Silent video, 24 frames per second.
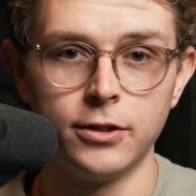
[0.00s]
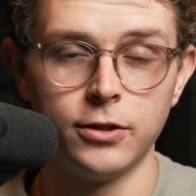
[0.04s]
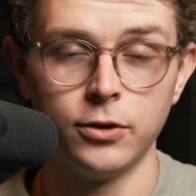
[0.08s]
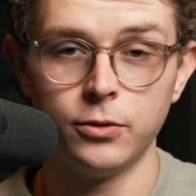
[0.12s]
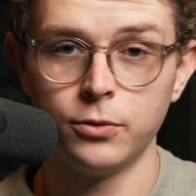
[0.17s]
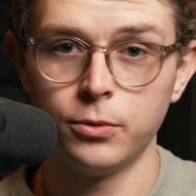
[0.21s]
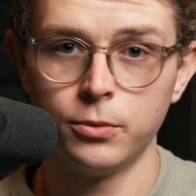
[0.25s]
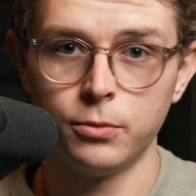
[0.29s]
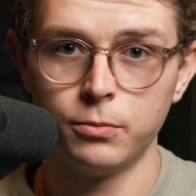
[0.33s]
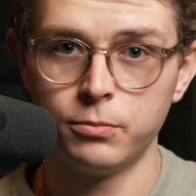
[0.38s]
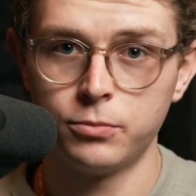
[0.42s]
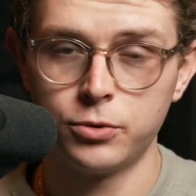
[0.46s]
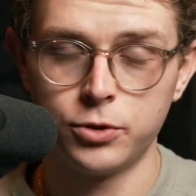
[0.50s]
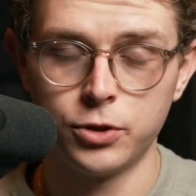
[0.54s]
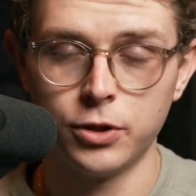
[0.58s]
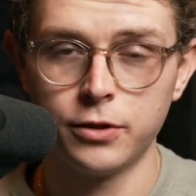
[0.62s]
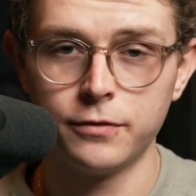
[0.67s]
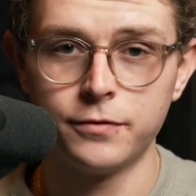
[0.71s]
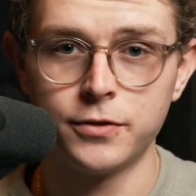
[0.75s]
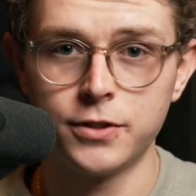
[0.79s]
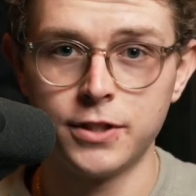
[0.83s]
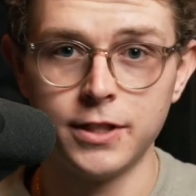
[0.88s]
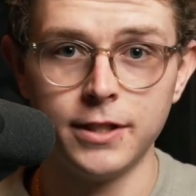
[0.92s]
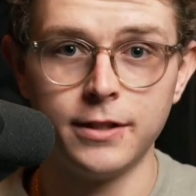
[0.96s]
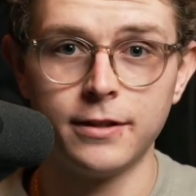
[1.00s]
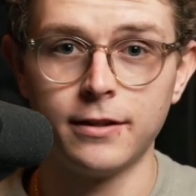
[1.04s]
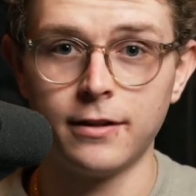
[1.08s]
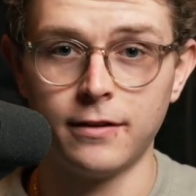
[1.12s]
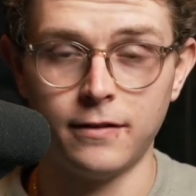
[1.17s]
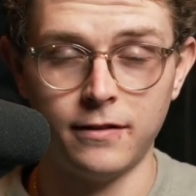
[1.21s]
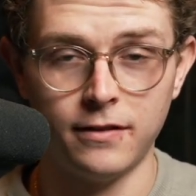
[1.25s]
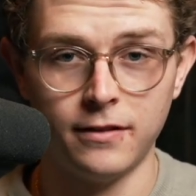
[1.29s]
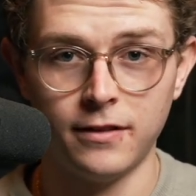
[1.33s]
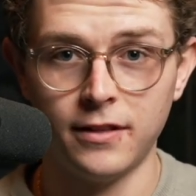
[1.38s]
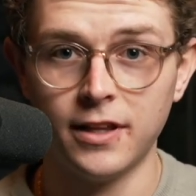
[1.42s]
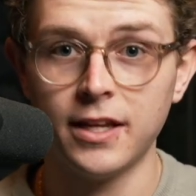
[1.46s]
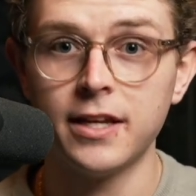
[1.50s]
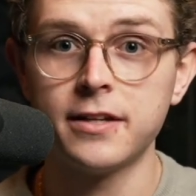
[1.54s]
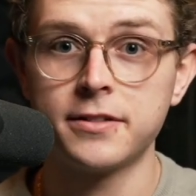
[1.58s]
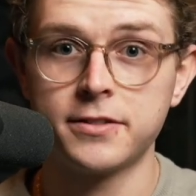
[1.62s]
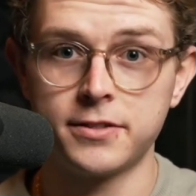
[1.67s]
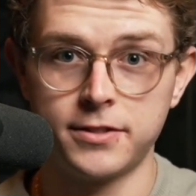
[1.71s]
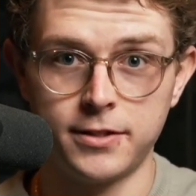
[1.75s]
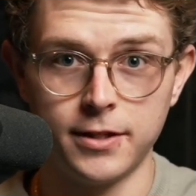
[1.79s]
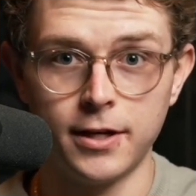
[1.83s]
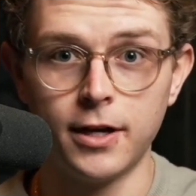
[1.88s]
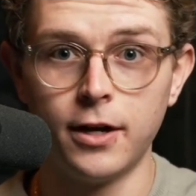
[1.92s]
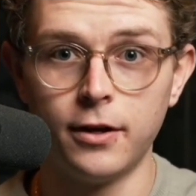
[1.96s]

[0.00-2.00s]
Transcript: You should have seen the list